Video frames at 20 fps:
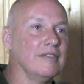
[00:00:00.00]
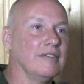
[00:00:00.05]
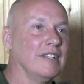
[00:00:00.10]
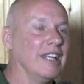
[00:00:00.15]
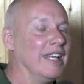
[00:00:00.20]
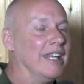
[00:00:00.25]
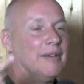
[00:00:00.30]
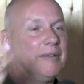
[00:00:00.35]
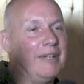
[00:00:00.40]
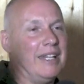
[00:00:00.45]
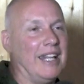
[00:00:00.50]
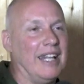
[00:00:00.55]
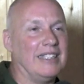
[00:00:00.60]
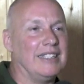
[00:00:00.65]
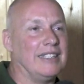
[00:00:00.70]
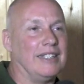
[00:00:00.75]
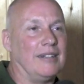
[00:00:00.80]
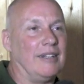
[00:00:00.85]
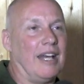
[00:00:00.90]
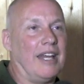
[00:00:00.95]
I mean,
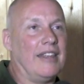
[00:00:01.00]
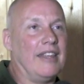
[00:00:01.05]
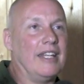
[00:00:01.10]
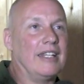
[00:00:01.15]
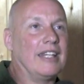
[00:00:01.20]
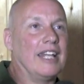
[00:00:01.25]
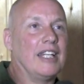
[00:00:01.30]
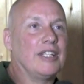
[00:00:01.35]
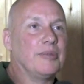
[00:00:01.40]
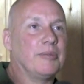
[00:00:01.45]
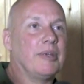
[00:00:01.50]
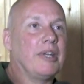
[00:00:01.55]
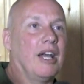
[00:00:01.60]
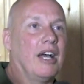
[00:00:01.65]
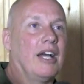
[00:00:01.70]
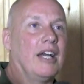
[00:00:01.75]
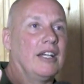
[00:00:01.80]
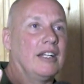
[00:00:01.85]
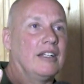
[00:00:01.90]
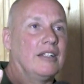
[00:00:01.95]
that's, I think that's
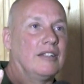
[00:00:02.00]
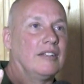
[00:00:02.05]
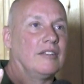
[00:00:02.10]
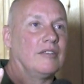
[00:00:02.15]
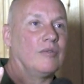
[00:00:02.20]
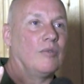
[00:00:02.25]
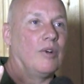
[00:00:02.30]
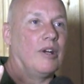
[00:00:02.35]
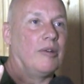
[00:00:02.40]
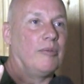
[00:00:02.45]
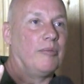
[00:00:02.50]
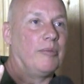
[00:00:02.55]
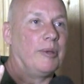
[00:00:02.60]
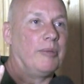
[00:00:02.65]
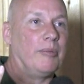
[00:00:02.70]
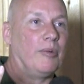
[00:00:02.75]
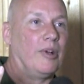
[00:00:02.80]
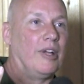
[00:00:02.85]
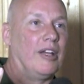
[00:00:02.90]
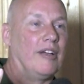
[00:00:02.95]
behind why
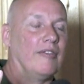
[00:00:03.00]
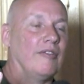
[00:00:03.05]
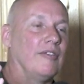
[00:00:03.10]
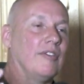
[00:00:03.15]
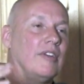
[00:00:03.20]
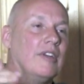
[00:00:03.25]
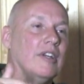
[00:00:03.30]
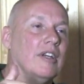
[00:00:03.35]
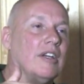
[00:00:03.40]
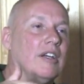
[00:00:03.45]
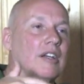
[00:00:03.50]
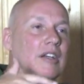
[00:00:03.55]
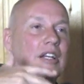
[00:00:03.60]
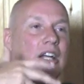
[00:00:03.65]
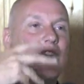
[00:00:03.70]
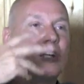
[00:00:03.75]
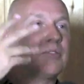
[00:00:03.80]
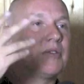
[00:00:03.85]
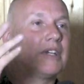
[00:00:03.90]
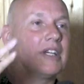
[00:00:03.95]
people have
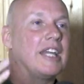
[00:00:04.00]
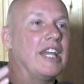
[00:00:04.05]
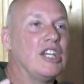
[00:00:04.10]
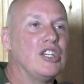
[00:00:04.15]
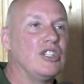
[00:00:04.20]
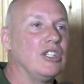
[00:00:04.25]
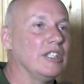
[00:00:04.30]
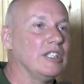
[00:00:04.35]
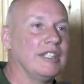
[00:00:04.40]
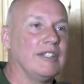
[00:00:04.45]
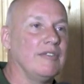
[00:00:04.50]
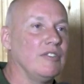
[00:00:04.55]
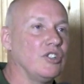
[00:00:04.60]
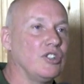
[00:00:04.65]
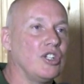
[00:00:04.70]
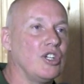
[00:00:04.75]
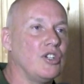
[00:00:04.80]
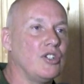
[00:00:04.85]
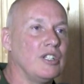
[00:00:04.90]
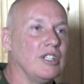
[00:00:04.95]
congregations, even
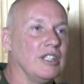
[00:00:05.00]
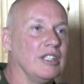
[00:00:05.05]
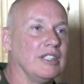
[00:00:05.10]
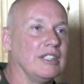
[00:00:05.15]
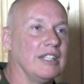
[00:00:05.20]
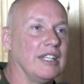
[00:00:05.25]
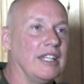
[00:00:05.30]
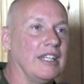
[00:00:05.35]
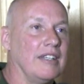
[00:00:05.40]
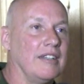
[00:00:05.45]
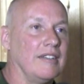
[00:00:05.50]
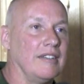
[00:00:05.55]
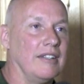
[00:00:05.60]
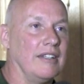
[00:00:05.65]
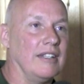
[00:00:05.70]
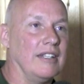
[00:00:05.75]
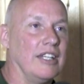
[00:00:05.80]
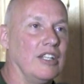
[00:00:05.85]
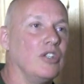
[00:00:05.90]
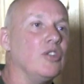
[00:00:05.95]
churches. They
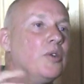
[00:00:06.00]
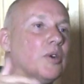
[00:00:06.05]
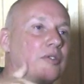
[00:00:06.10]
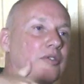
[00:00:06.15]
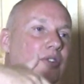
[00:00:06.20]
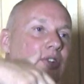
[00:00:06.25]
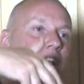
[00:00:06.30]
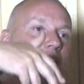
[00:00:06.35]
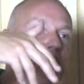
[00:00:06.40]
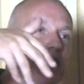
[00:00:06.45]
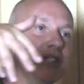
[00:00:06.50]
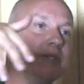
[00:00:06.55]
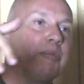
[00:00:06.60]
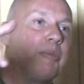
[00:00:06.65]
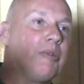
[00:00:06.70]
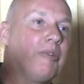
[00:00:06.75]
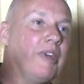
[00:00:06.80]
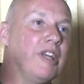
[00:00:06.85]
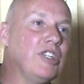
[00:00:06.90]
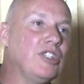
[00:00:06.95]
they do it for the
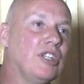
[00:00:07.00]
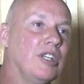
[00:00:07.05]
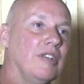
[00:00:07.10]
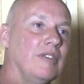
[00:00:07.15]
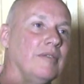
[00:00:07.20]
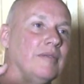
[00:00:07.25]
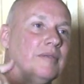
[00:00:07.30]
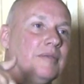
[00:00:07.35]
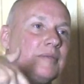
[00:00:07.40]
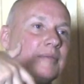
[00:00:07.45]
inspiration.